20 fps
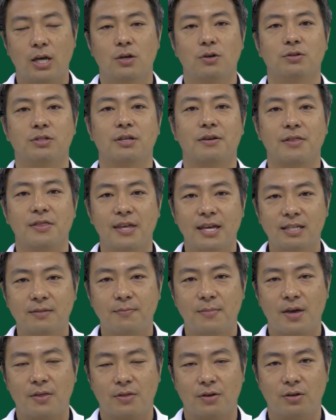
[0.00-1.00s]
Using
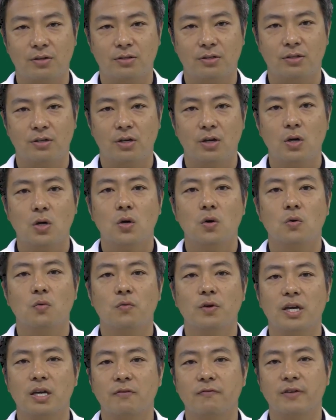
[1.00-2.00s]
this method,
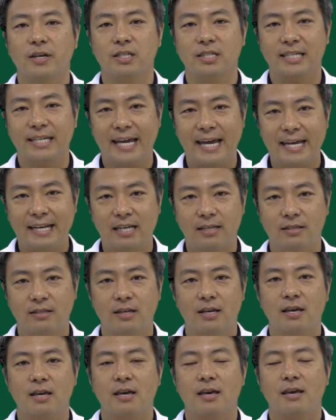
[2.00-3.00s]
we
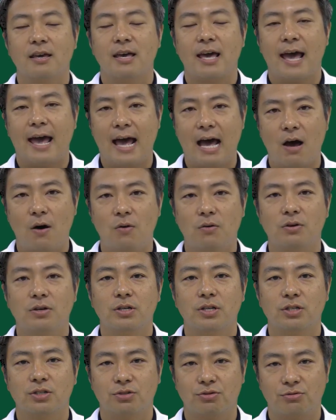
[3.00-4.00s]
investigated
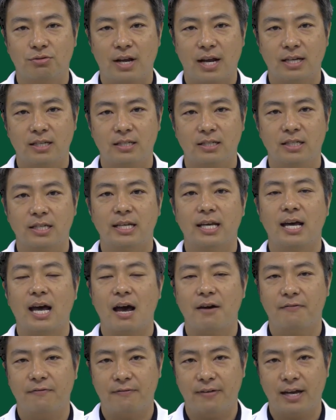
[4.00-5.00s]
how stress
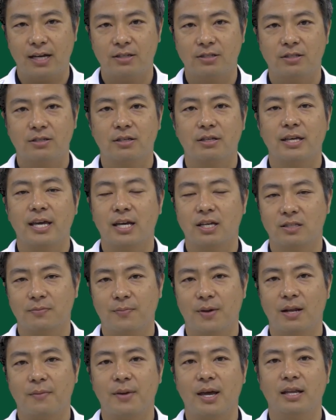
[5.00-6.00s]
affects
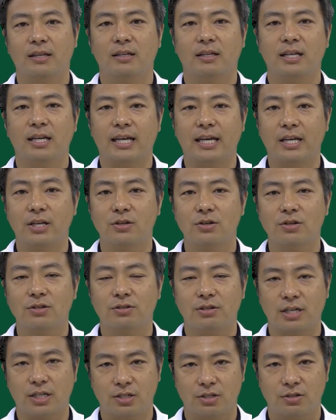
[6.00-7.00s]
experimentally
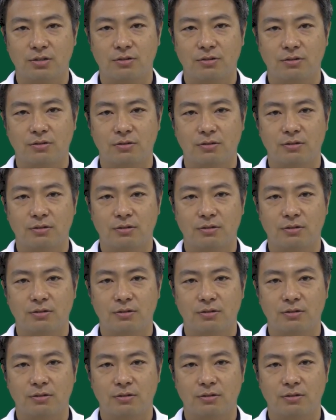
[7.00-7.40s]
induced itch.